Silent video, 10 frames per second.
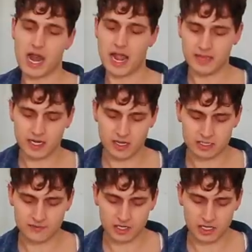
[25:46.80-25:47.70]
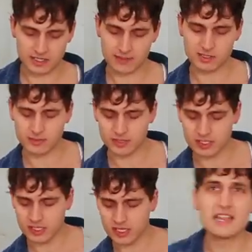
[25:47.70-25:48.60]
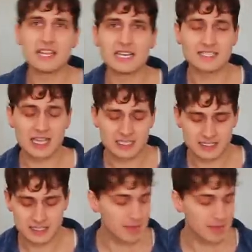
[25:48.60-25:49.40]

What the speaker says: right, and then it calls for 1 tablespoon of sugar. And then it says to